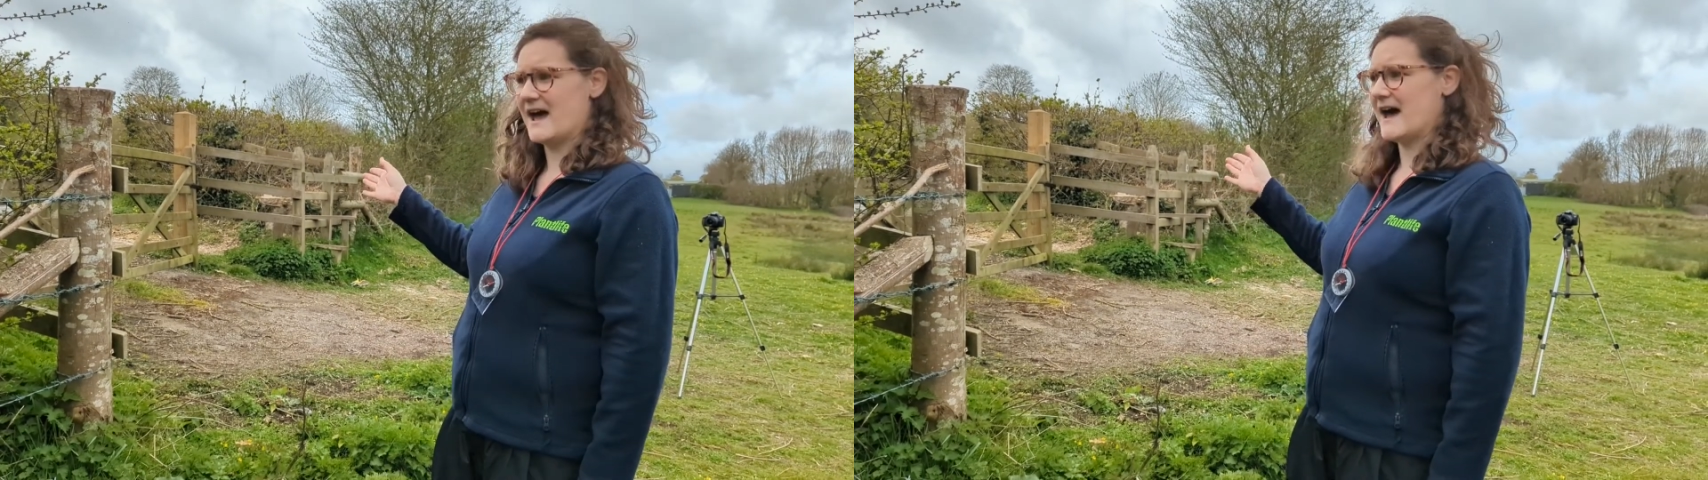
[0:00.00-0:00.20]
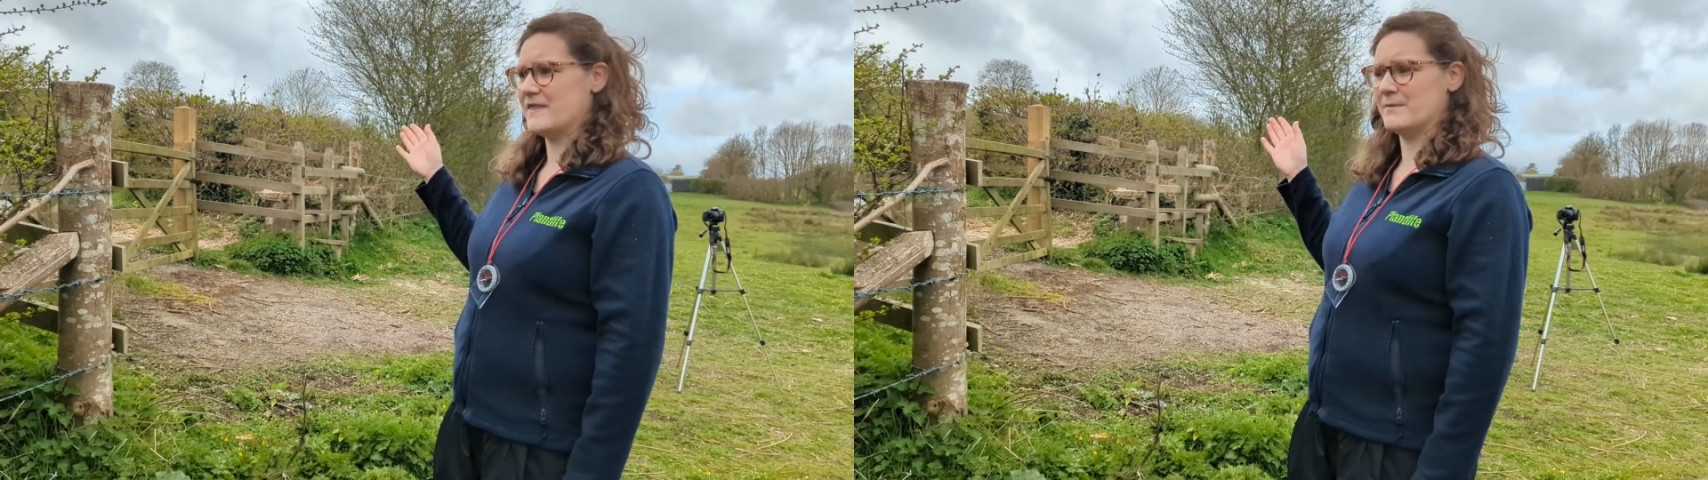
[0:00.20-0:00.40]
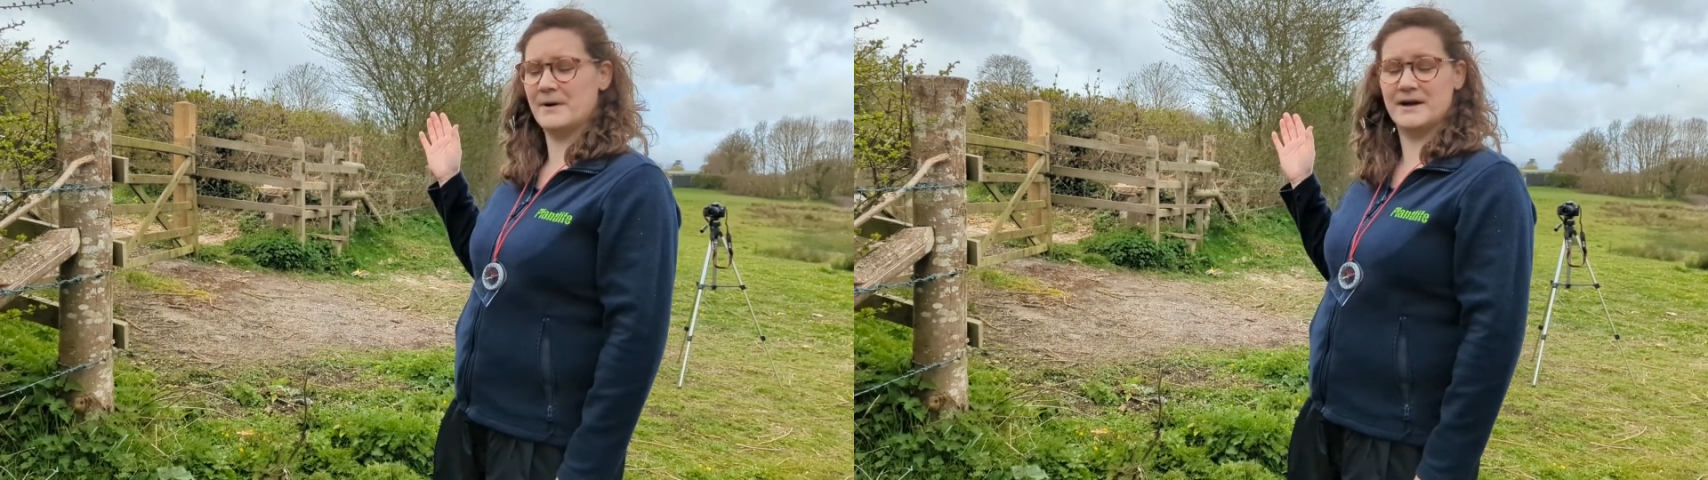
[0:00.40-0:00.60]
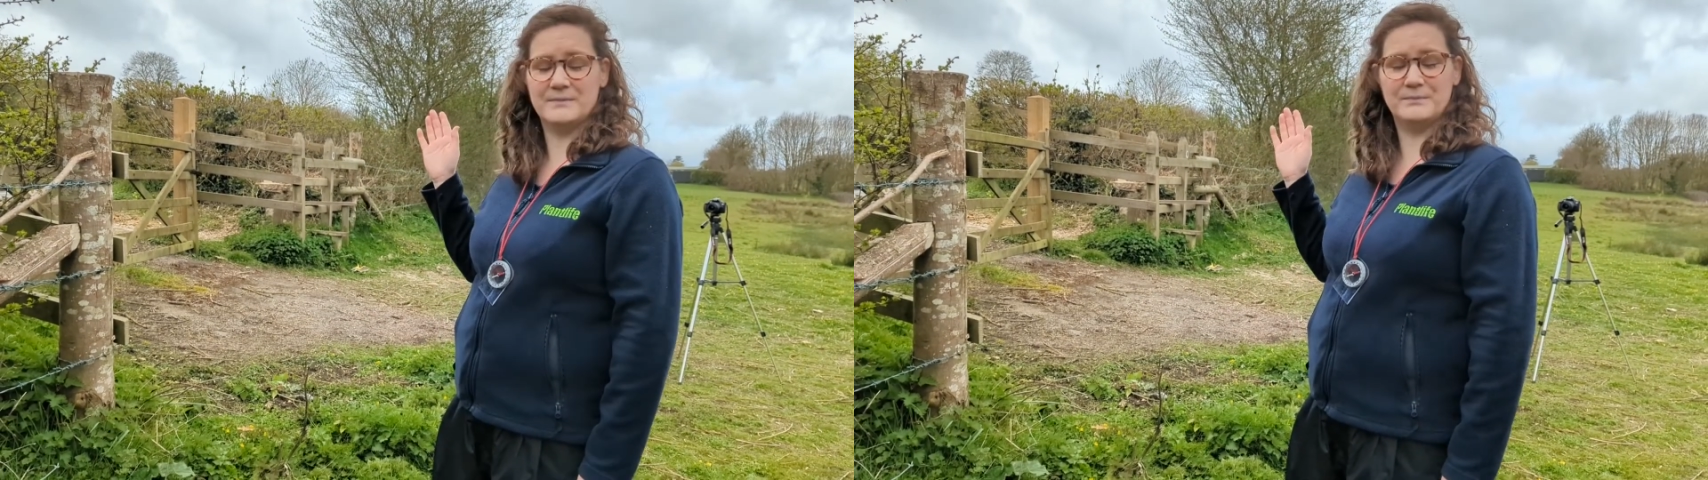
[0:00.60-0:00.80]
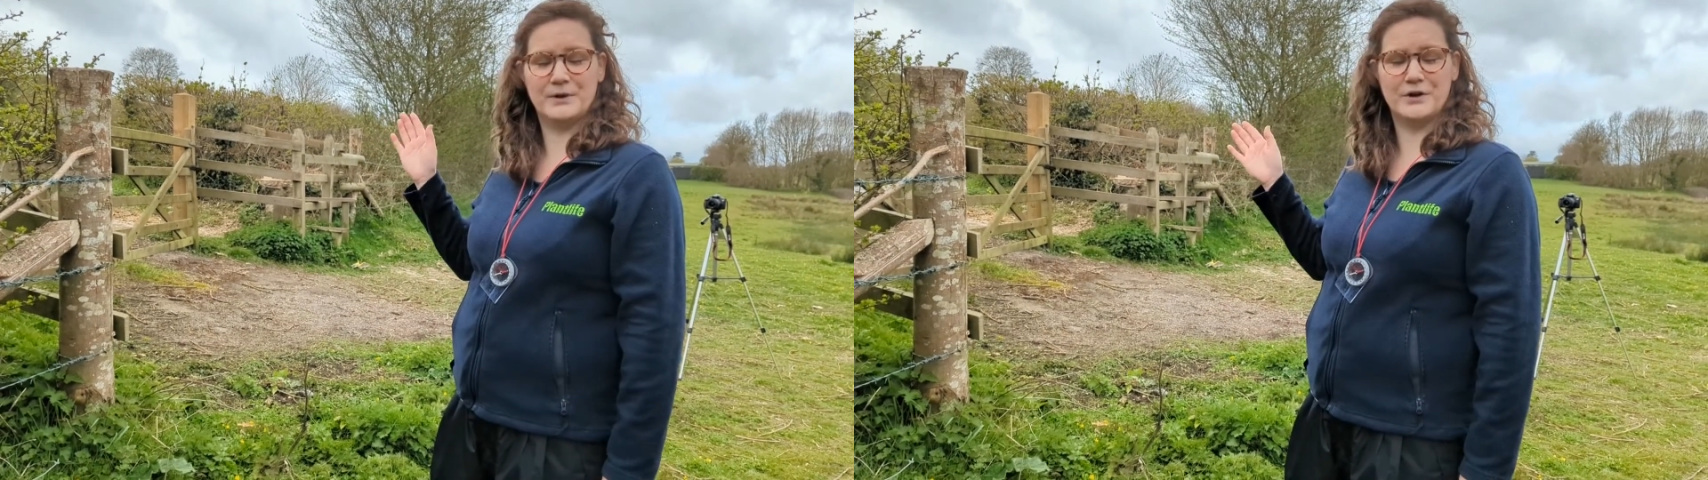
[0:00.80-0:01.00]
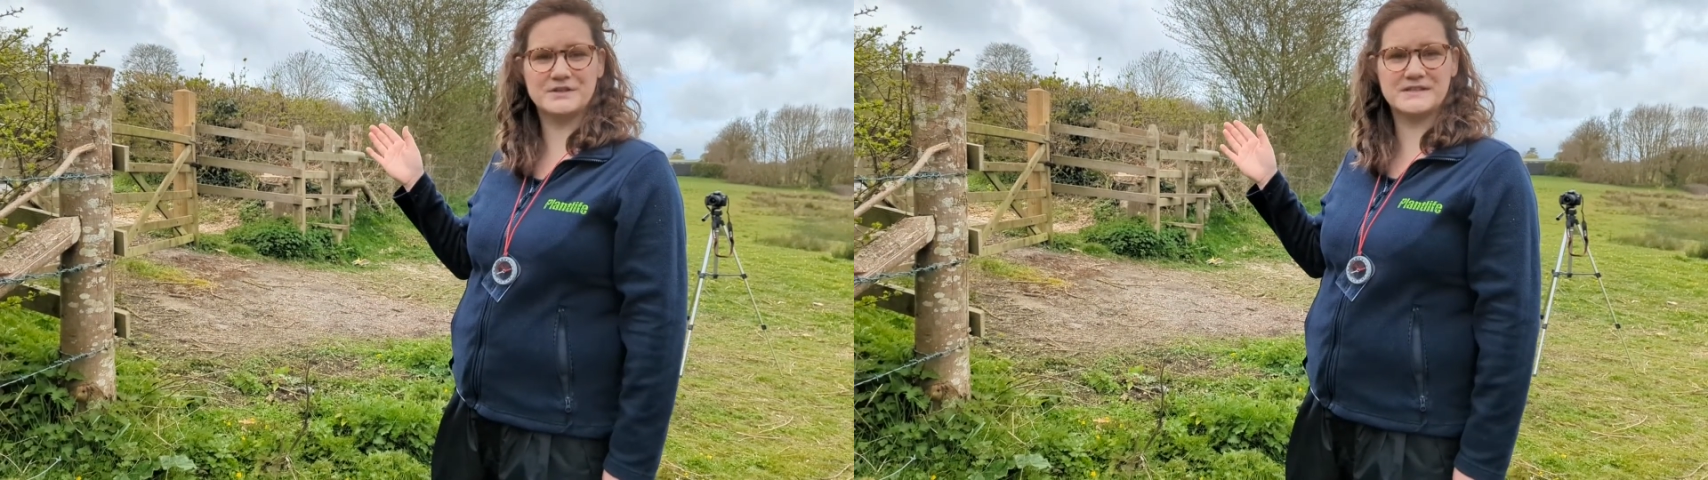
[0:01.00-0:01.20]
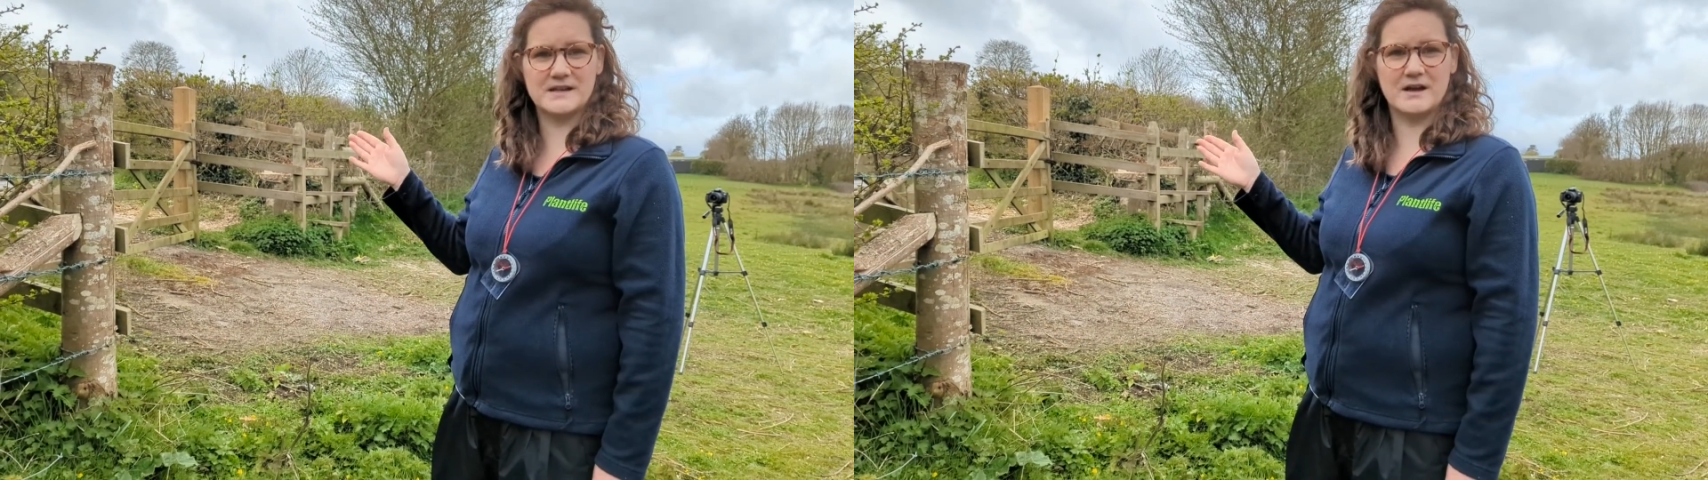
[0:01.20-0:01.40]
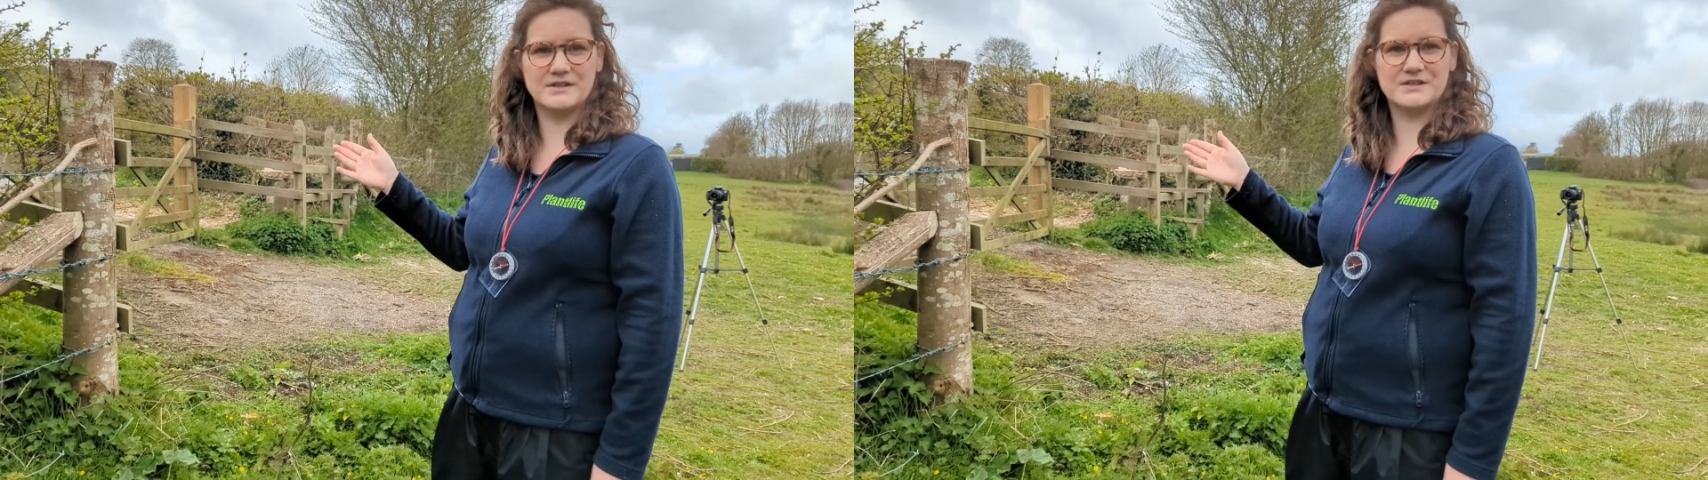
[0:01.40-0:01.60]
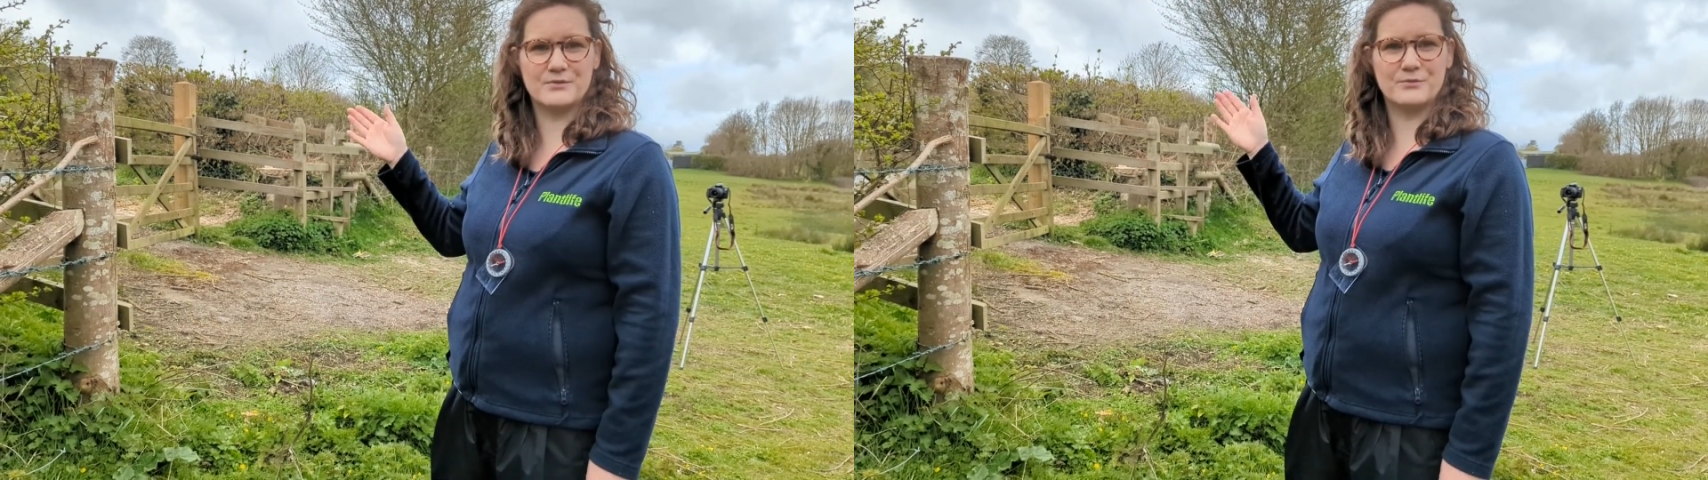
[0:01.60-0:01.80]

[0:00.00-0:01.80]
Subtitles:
and that my plot starts